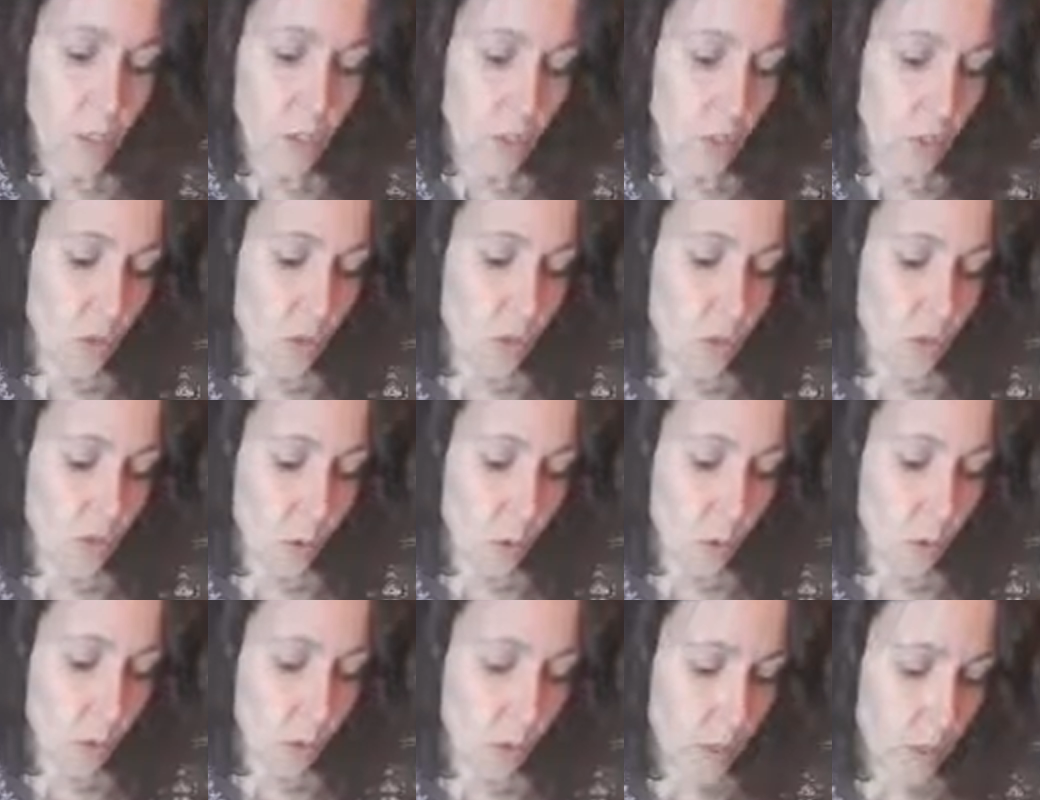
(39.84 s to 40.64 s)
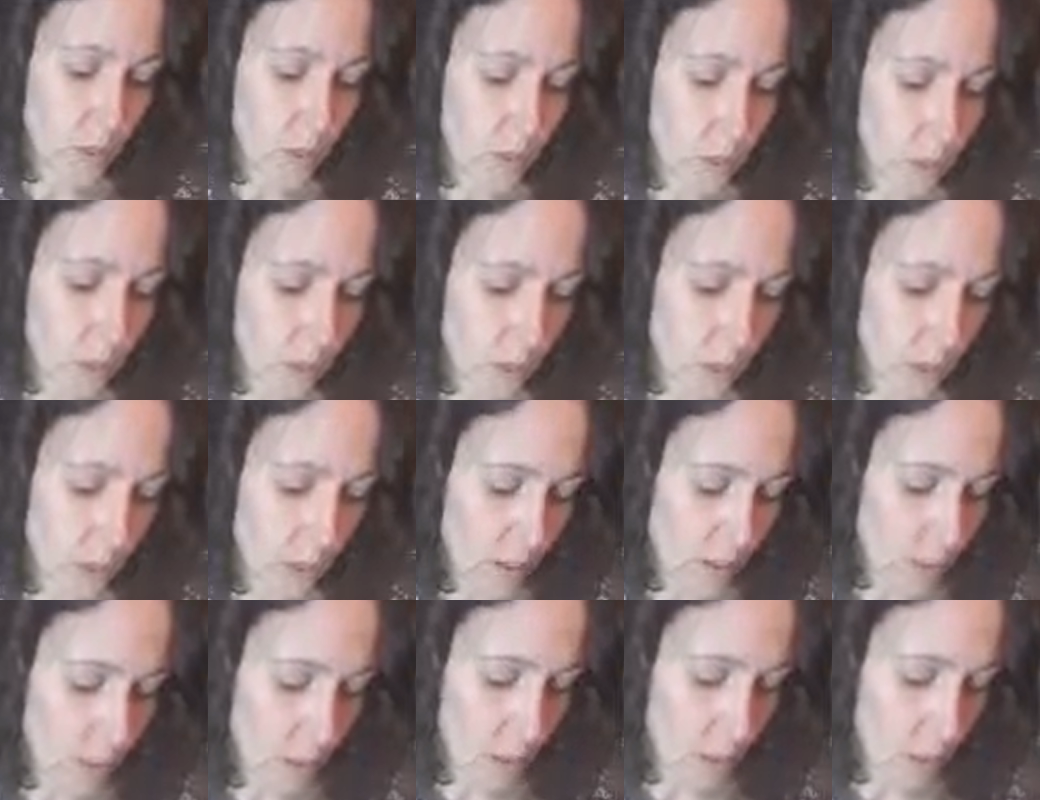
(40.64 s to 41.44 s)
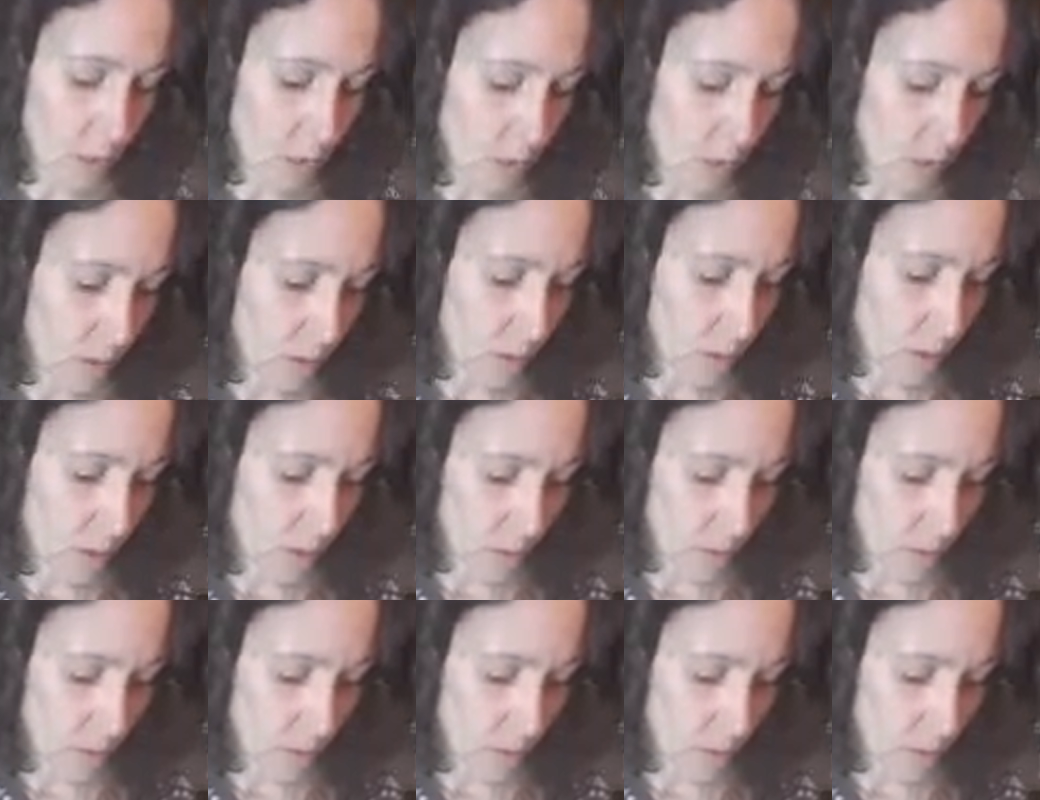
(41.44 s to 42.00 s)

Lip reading: So we'll be using about,